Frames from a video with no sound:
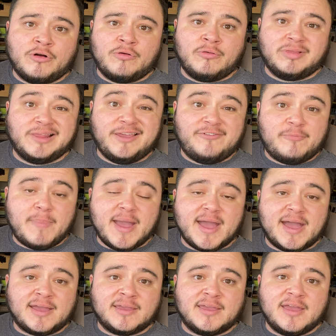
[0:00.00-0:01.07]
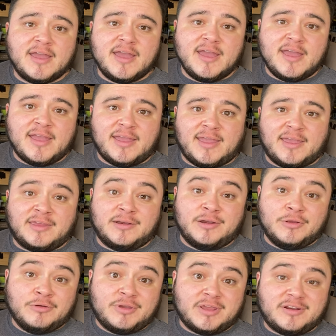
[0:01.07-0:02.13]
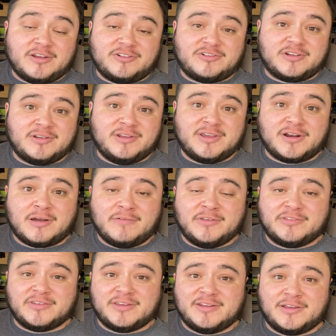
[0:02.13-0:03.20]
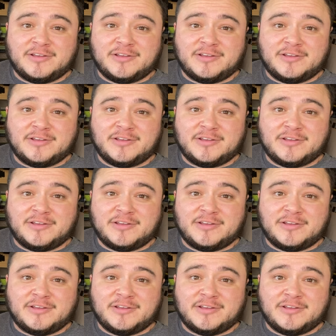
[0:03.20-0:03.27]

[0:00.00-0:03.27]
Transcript: leaf bag in new condition. You could obviously tell